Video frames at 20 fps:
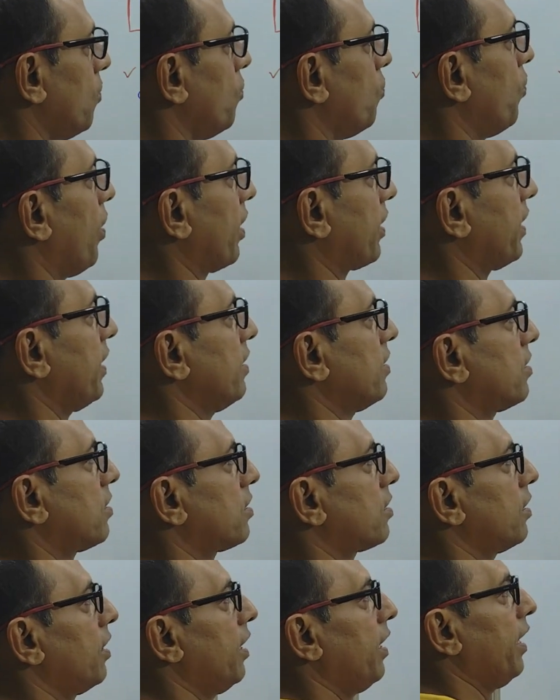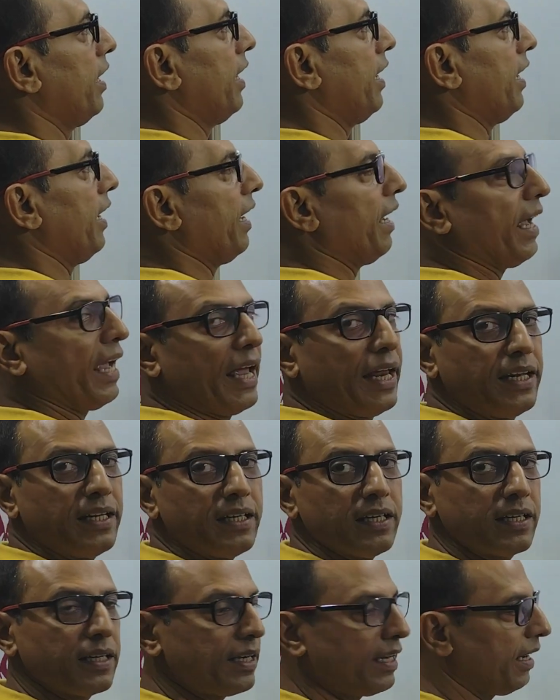What is
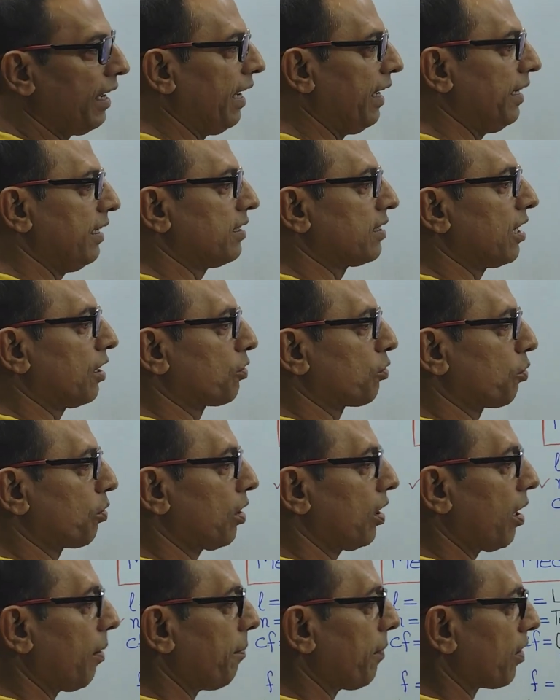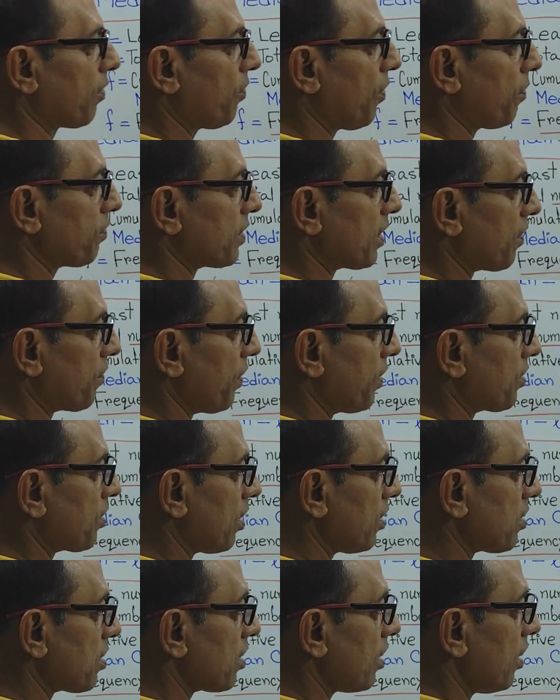N? N is the total number of
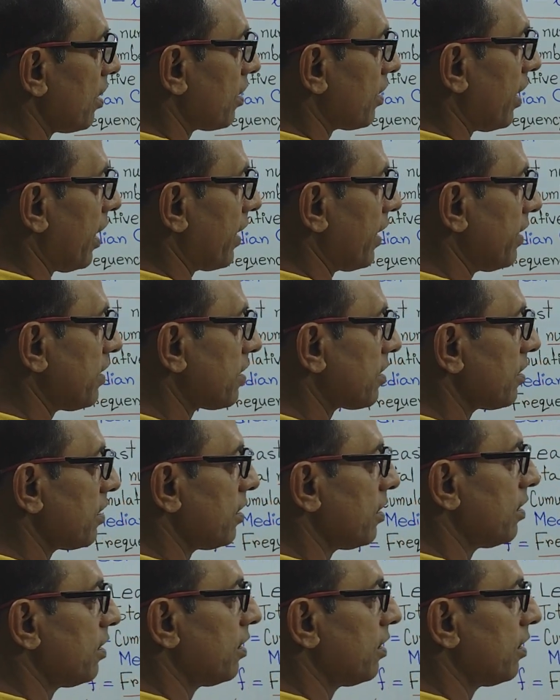observations, that is